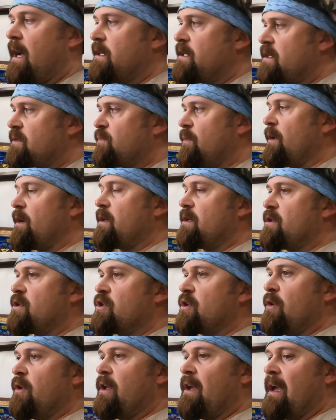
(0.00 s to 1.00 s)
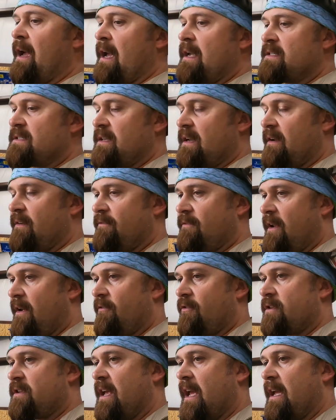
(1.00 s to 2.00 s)
I just wanted to show you guys that have
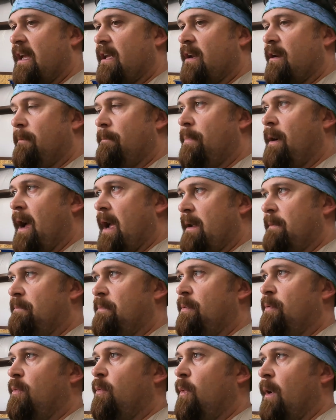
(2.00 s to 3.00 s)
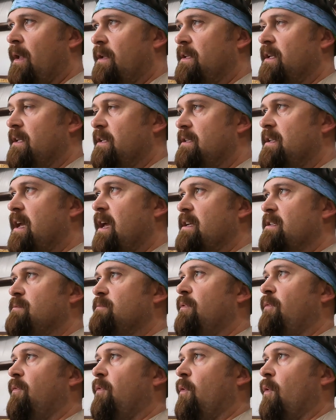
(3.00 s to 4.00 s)
never taken a pipe welding test
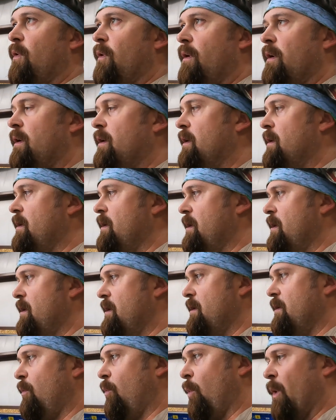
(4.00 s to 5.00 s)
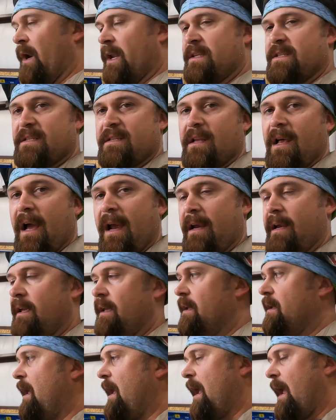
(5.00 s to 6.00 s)
before what it's
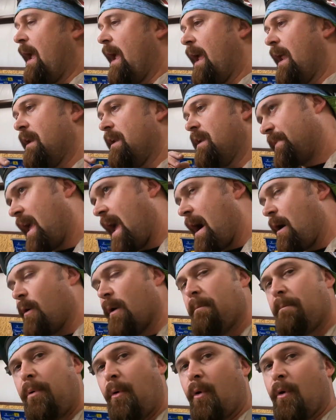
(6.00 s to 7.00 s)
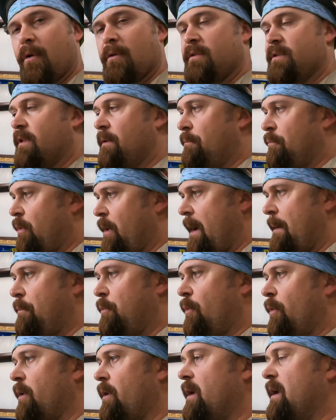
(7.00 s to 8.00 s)
like and how important the prep
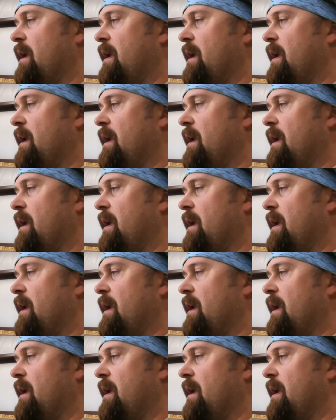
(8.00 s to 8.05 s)
work